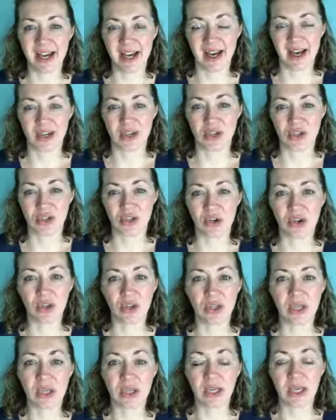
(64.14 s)
at
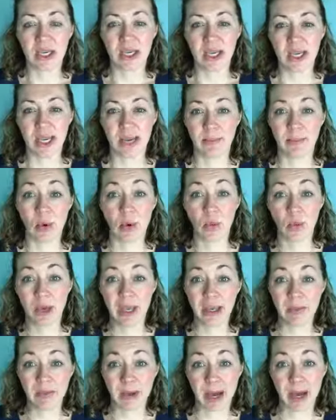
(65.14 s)
Astral
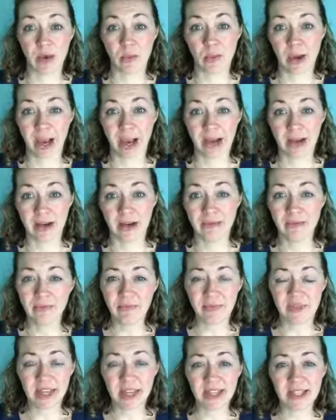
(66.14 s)
way back when,
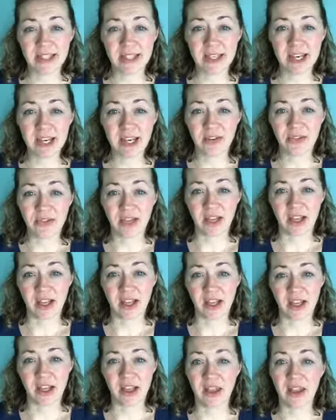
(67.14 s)
that's the kind of
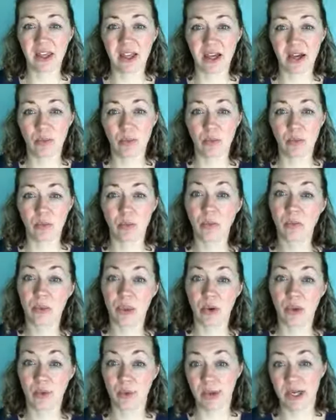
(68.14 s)
thing
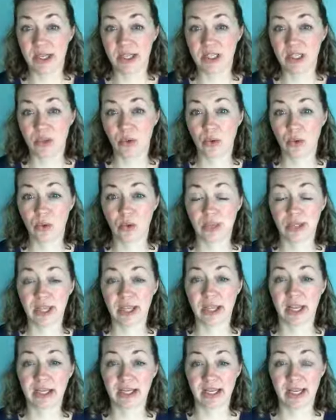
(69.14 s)
that we sold,
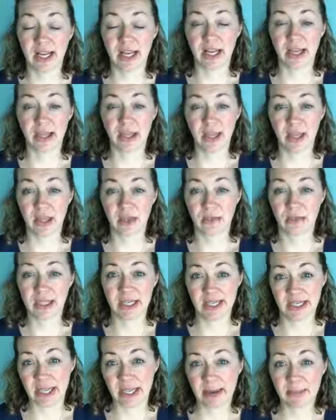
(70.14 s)
and that's the kind of thing that was
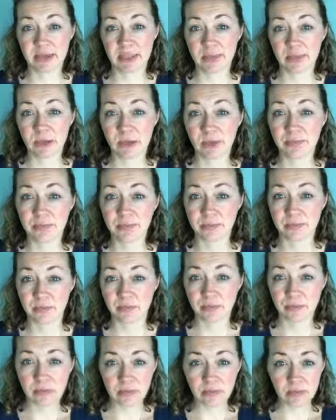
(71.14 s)
acceptable.
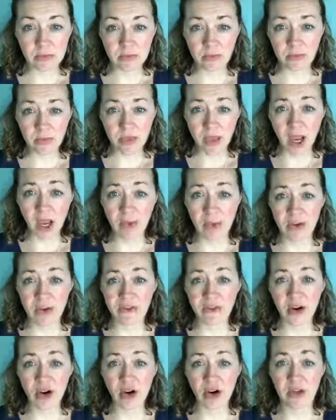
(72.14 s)

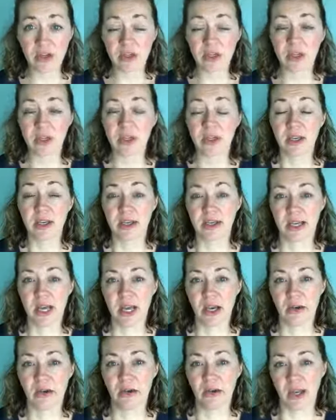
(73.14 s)
However,
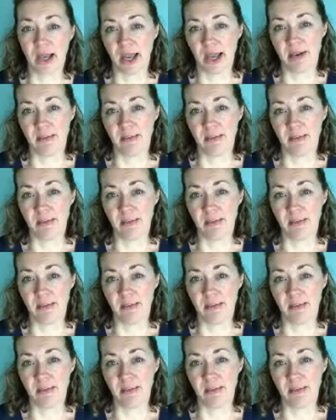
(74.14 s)
now